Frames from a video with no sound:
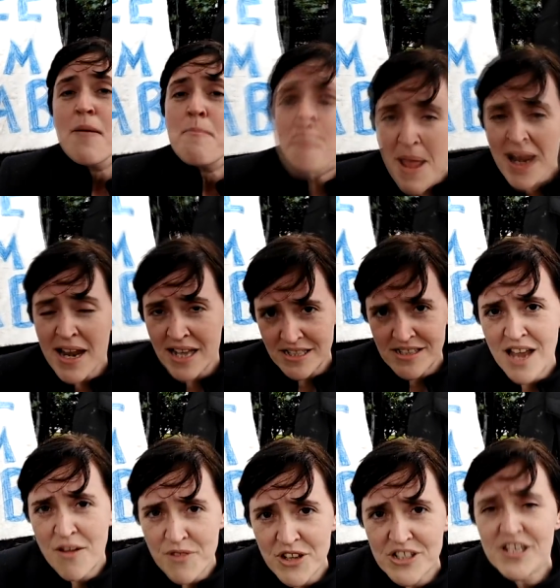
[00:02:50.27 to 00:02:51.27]
Millions
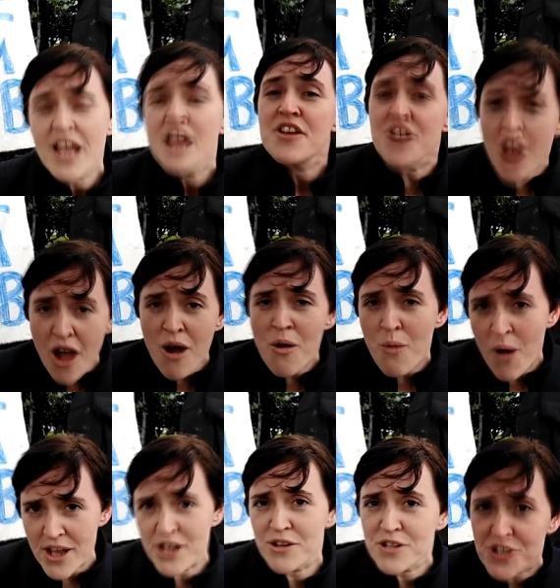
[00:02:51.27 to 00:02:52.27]
of us know
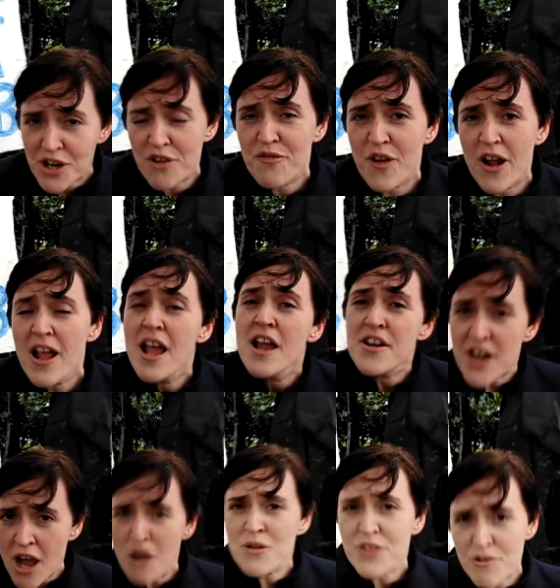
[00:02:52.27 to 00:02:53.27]
what you suffer,
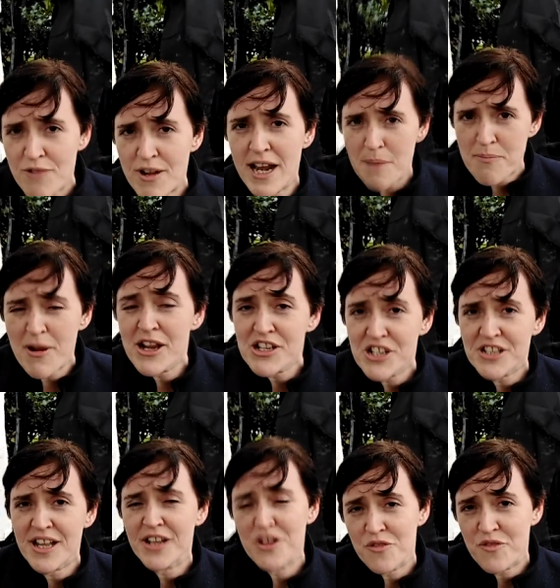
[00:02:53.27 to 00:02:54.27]
know the real oppression
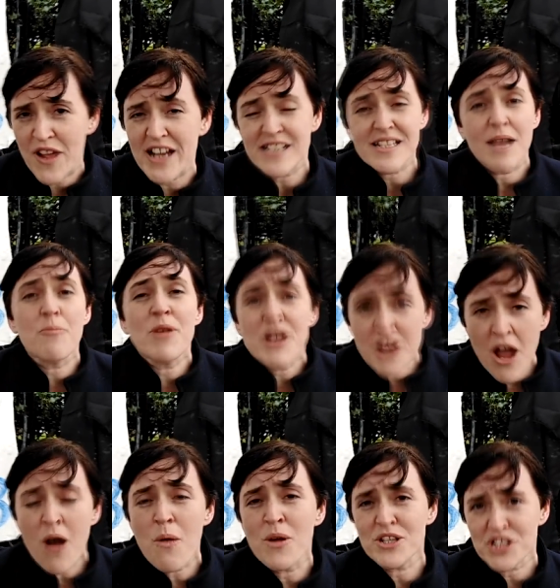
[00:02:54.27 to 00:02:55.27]
that you face, and we
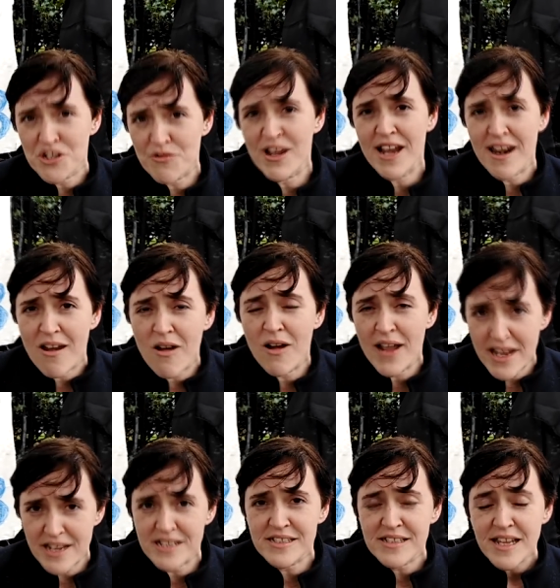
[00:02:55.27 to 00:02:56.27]
know what Sharia law
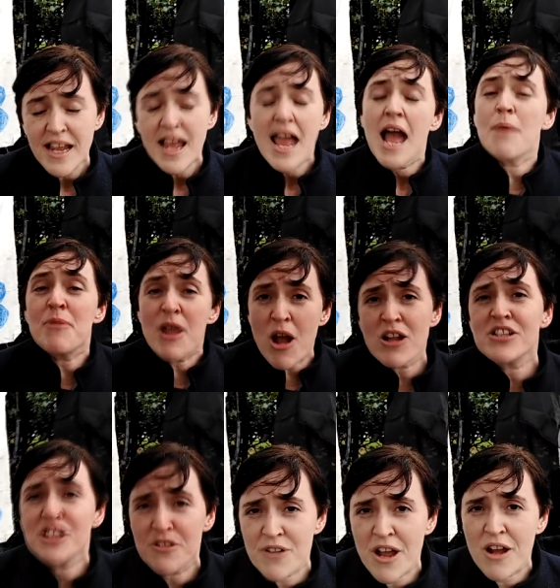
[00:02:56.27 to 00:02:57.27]
is. And we
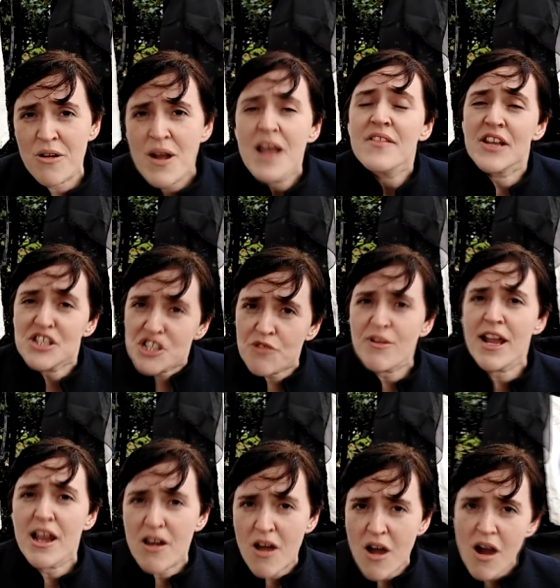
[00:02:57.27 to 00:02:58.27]
also know that
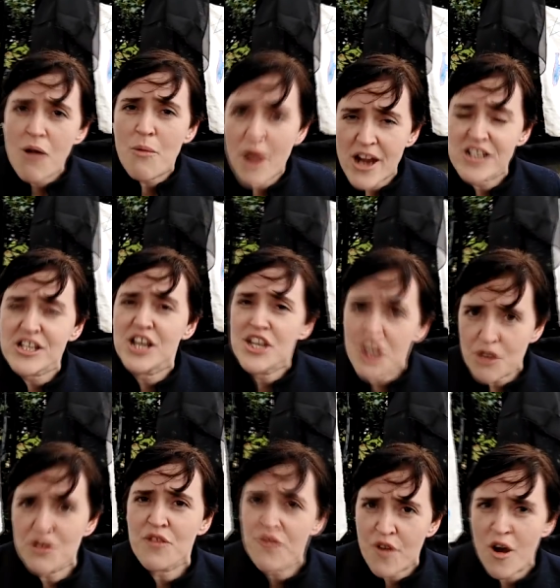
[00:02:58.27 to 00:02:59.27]
Sharia law wears a
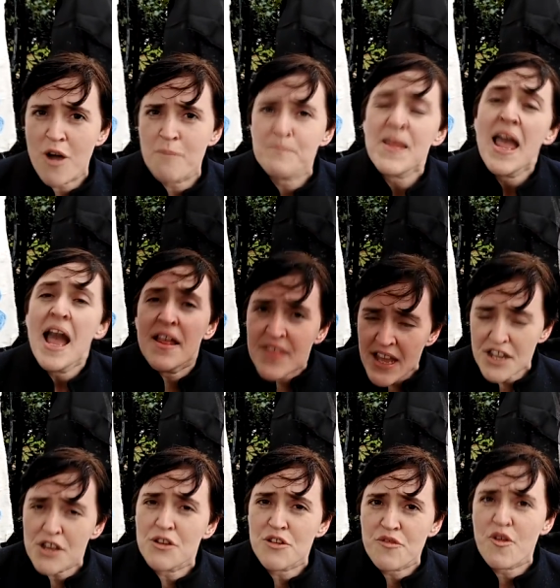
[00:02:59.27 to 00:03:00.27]
uniform, and that
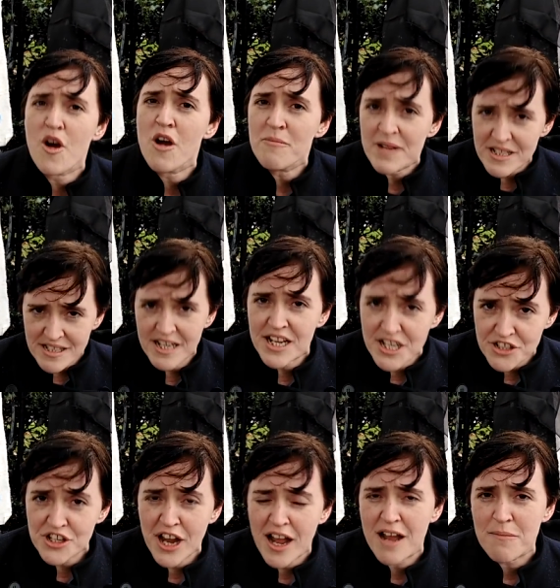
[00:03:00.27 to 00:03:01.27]
uniform is a
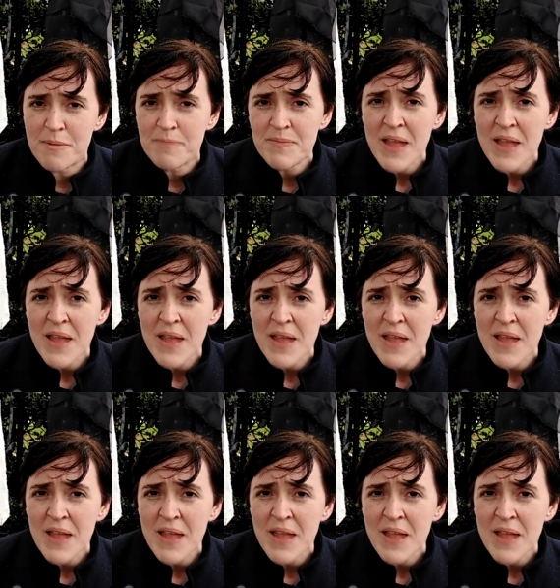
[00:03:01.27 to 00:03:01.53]
hijab.